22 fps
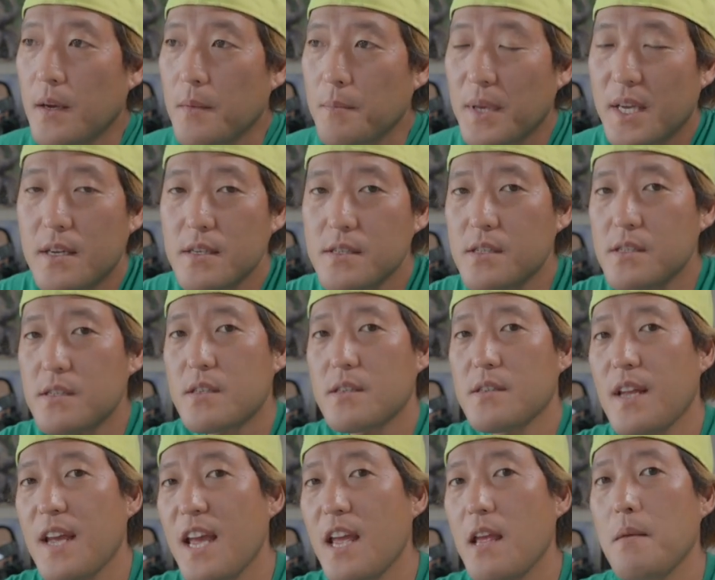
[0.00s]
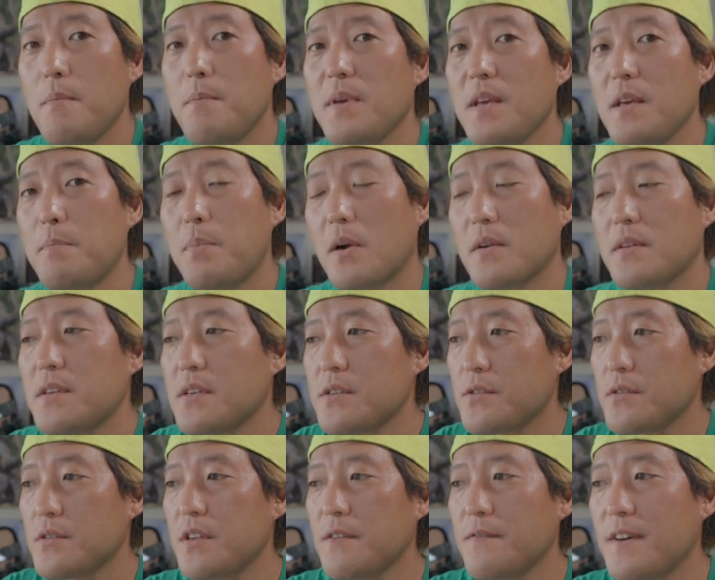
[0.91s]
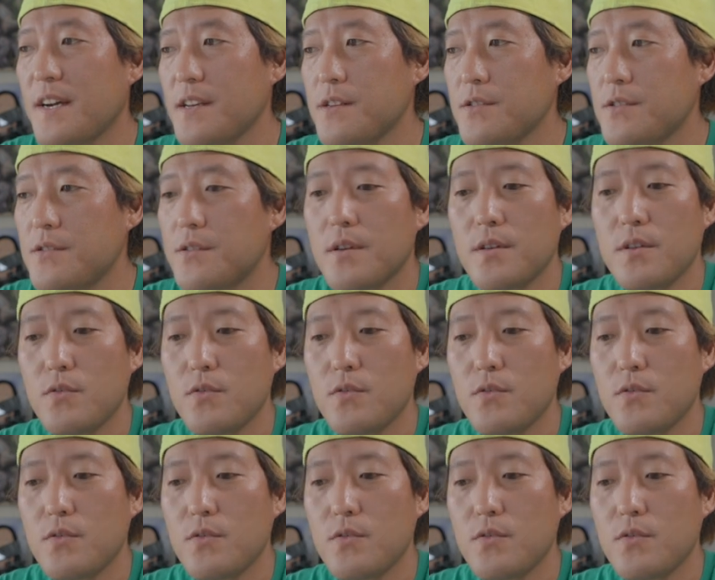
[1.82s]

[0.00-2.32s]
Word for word: Because it's an A B partition device,